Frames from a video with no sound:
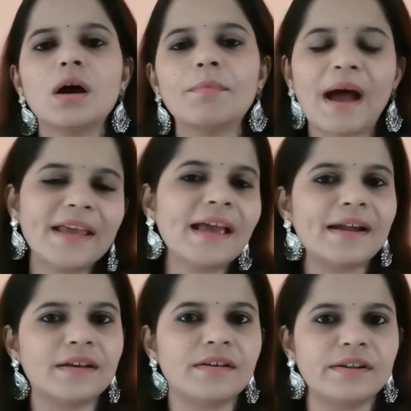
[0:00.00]
my
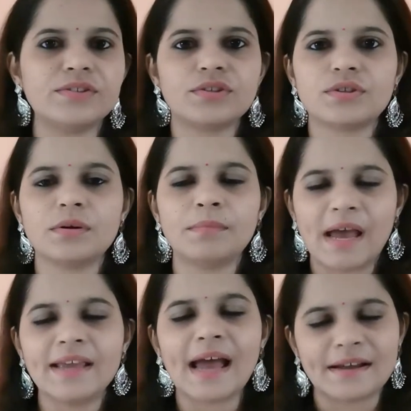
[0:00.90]

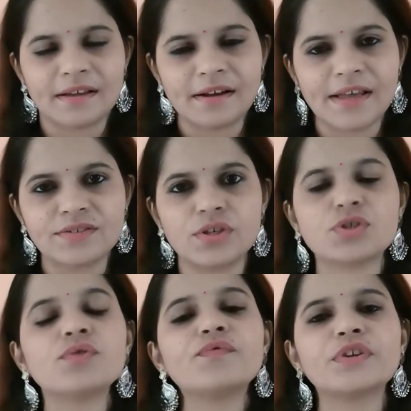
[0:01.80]

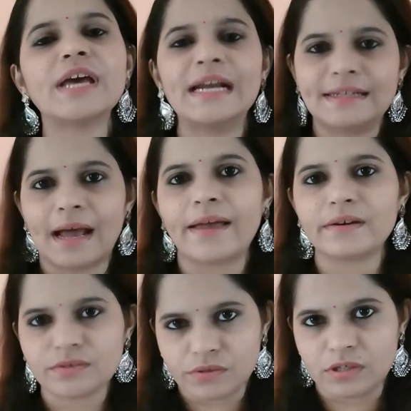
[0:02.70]
categorization for the
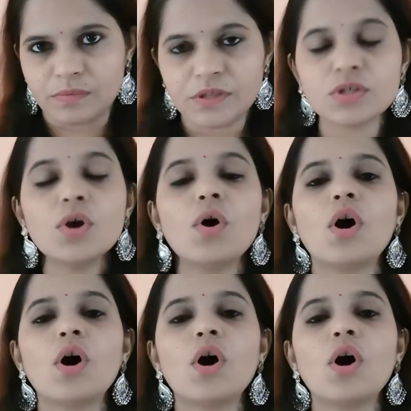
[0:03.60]
entire syllabus,